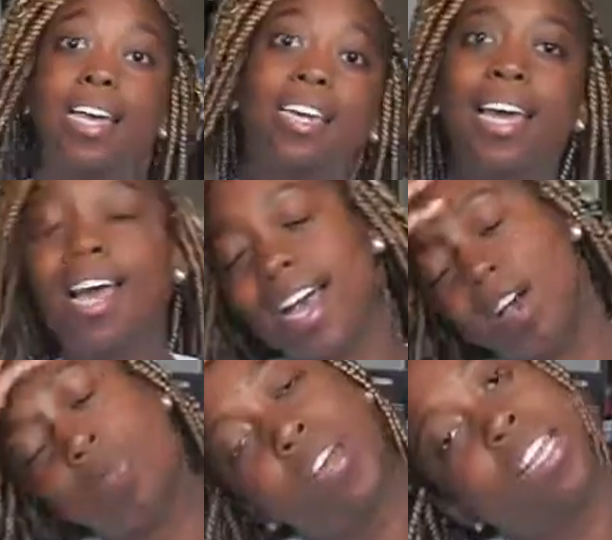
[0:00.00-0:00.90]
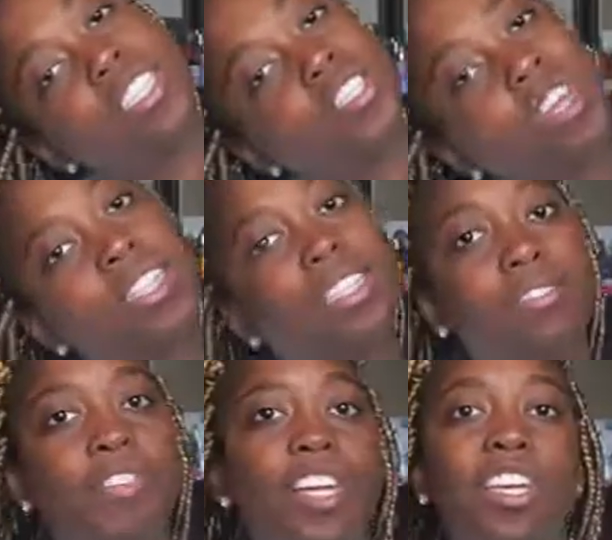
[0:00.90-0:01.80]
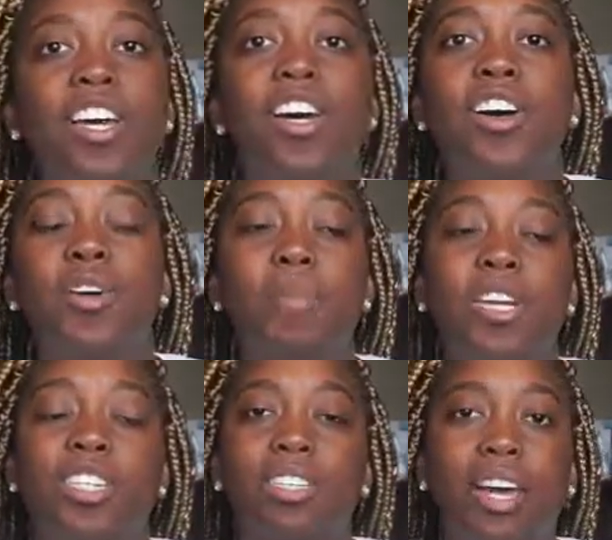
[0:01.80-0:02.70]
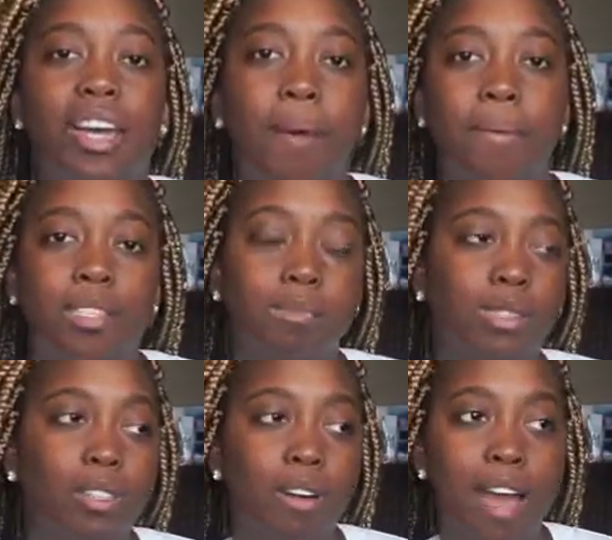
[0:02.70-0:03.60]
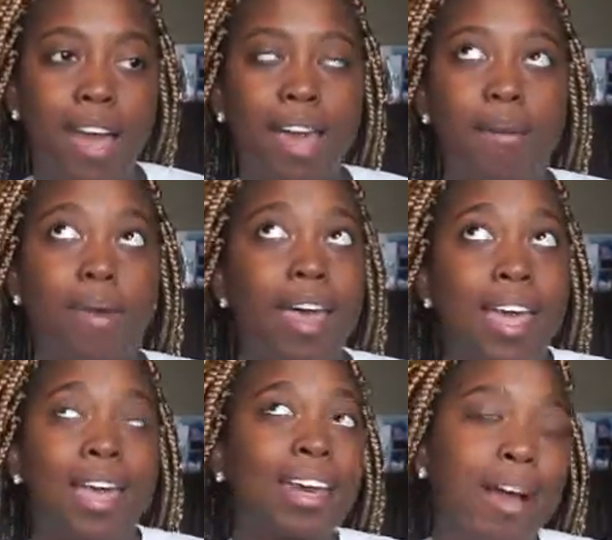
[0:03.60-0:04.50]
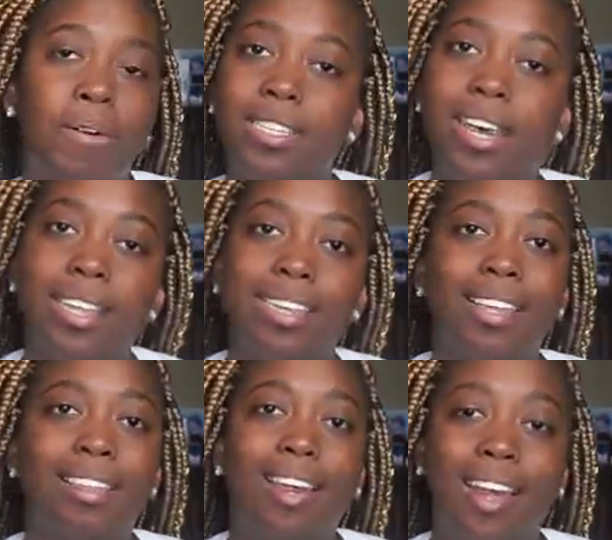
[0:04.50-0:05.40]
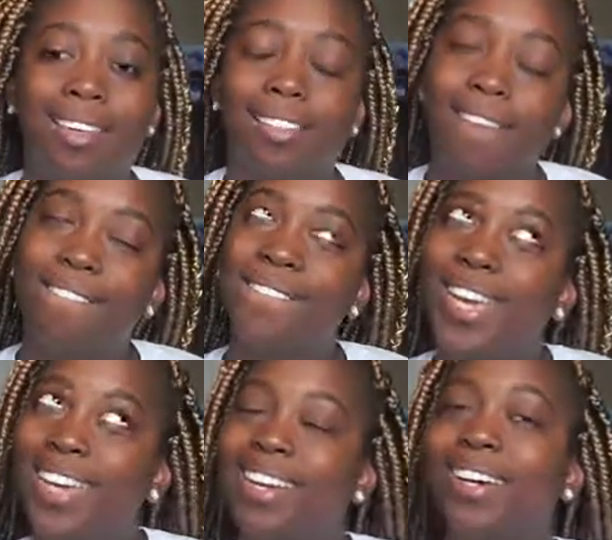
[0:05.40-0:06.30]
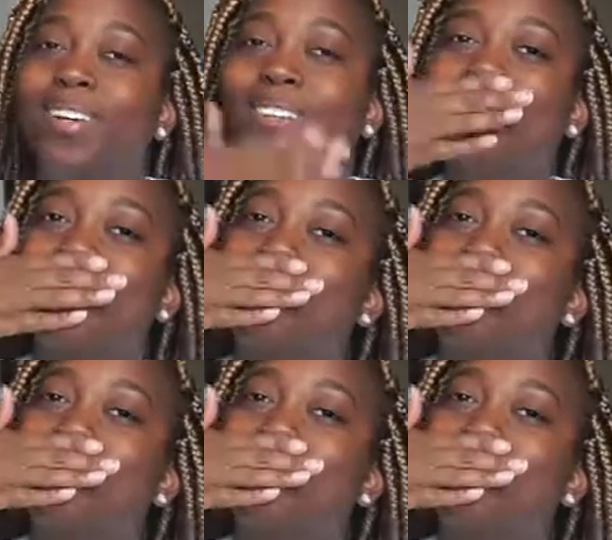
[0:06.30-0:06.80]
yeah, I hope you guys enjoyed this video. Make sure you like, comment, and subscribe, and I will see you guys in the next video.